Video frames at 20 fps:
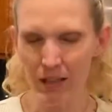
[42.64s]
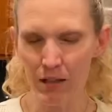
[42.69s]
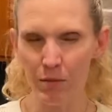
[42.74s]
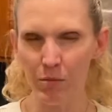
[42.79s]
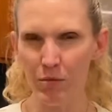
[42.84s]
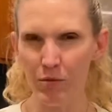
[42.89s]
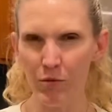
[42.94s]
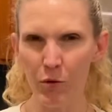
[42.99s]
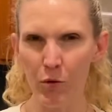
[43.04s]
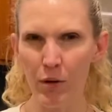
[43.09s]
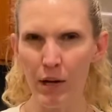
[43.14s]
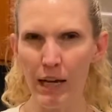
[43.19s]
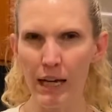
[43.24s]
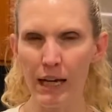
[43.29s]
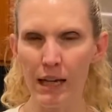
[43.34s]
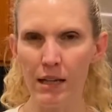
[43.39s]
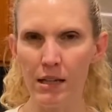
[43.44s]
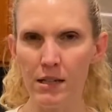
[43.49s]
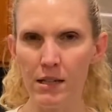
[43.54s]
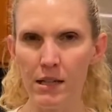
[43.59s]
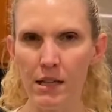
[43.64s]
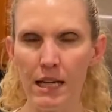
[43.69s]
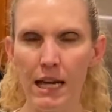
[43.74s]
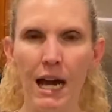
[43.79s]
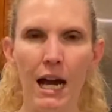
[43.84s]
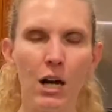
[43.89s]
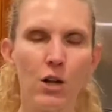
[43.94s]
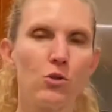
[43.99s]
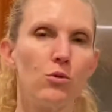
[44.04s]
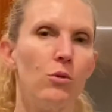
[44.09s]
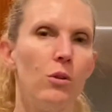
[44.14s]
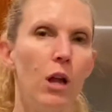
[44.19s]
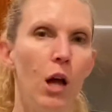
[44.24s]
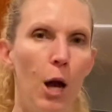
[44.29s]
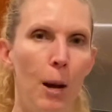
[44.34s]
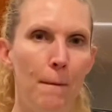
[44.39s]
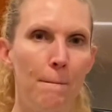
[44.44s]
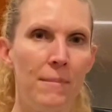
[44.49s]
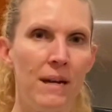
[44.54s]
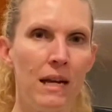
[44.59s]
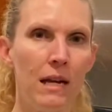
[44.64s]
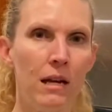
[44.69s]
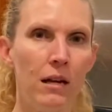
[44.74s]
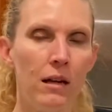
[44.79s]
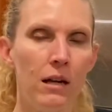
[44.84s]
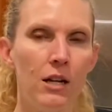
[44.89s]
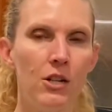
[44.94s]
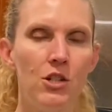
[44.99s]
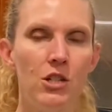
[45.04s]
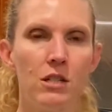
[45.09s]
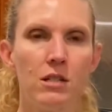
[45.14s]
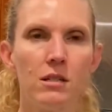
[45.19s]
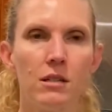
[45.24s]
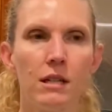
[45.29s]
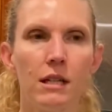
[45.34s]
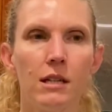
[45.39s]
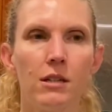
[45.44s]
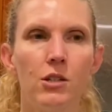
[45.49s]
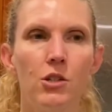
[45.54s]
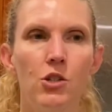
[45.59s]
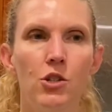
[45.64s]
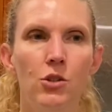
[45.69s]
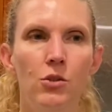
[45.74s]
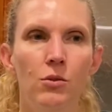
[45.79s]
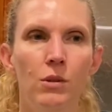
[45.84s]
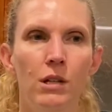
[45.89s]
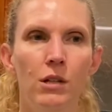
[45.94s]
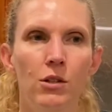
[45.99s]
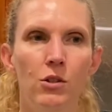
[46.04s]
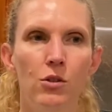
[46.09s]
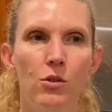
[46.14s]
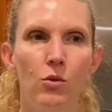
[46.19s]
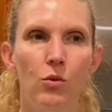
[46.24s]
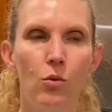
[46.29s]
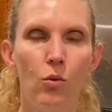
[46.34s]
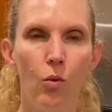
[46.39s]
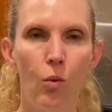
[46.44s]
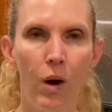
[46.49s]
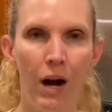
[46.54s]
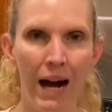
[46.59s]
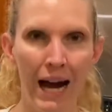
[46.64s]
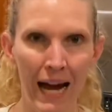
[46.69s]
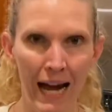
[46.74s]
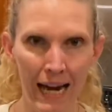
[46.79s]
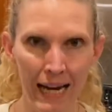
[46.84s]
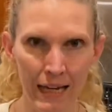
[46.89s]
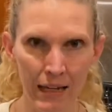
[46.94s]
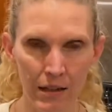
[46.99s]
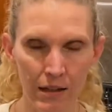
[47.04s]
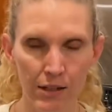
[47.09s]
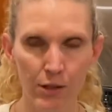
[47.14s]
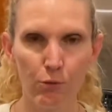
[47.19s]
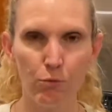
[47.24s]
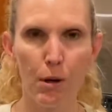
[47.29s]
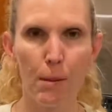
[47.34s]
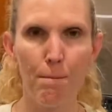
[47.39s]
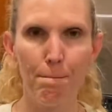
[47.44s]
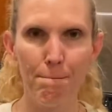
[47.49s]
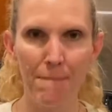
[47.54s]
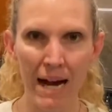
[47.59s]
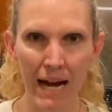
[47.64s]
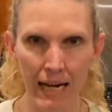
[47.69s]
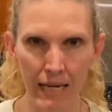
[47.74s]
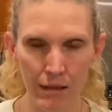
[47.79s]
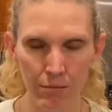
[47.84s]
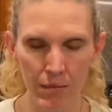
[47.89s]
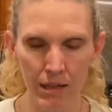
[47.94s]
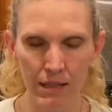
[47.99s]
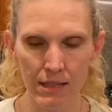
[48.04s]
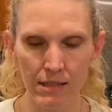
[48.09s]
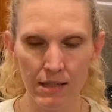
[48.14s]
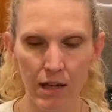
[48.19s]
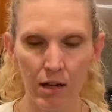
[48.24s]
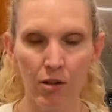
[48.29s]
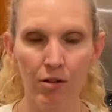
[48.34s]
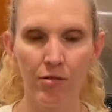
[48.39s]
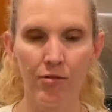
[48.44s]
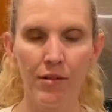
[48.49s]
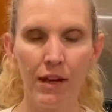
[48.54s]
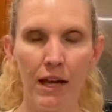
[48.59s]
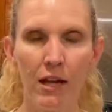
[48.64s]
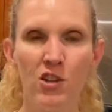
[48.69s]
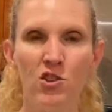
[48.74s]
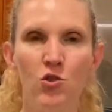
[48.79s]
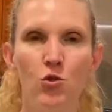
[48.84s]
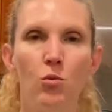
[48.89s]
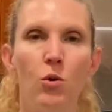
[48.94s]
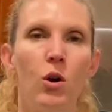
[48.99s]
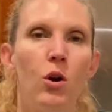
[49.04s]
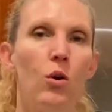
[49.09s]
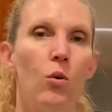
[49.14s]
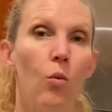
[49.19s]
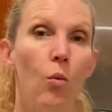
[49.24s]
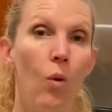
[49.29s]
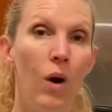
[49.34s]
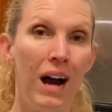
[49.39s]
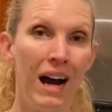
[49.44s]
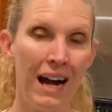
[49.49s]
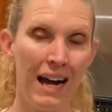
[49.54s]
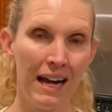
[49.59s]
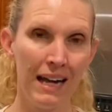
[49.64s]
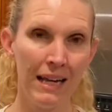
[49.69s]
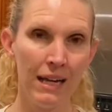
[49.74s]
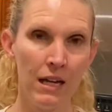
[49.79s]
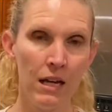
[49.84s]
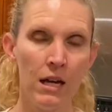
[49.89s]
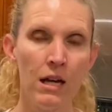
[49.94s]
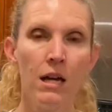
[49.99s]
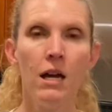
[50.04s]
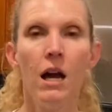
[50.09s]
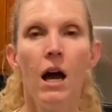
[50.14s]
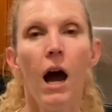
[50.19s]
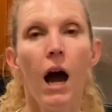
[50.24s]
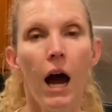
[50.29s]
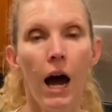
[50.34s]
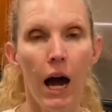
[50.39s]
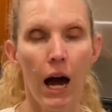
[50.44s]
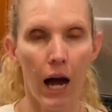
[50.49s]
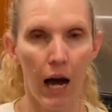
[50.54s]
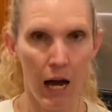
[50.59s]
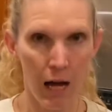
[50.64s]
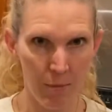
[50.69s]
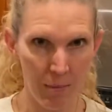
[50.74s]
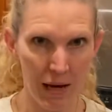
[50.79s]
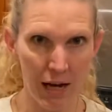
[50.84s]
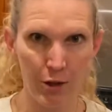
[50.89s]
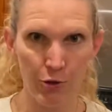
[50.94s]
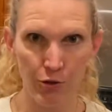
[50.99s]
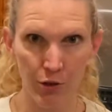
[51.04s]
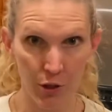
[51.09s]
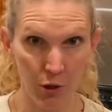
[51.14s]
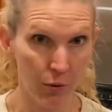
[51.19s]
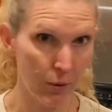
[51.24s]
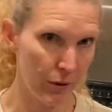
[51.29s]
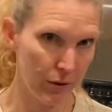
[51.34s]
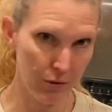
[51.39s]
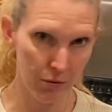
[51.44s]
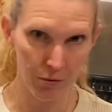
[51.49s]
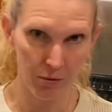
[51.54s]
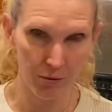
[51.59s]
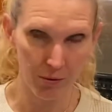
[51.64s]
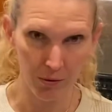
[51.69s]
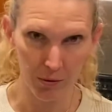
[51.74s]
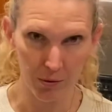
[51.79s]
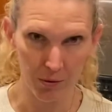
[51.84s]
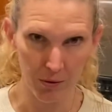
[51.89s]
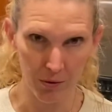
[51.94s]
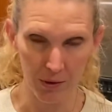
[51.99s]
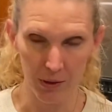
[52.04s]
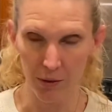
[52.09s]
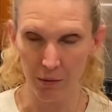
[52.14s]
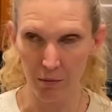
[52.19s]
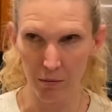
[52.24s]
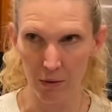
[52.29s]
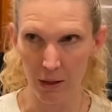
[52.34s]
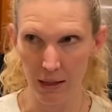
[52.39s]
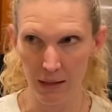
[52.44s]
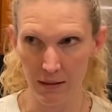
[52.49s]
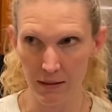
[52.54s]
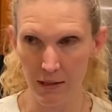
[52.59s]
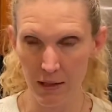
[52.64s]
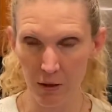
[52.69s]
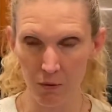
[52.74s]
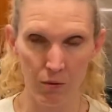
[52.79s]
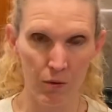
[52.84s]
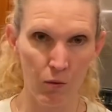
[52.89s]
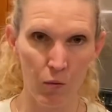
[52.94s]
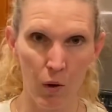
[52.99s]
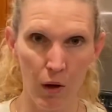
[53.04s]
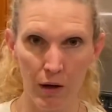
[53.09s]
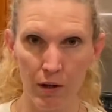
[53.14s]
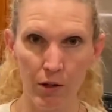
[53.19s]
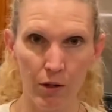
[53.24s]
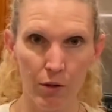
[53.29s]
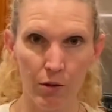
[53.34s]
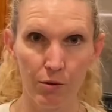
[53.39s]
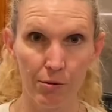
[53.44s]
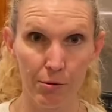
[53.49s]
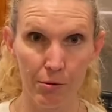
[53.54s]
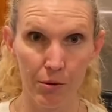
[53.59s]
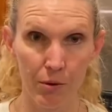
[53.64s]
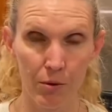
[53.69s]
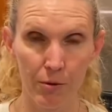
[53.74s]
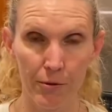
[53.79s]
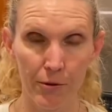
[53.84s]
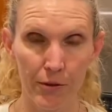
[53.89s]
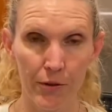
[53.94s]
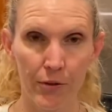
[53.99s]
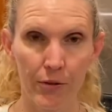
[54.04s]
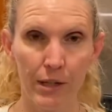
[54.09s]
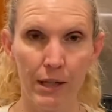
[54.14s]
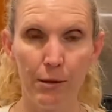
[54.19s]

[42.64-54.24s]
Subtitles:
before I get into the actual update, I just like to tune into why. I like to remind myself and you all why I'm actually going through a Whole30. Why does anyone want to go through a Whole30,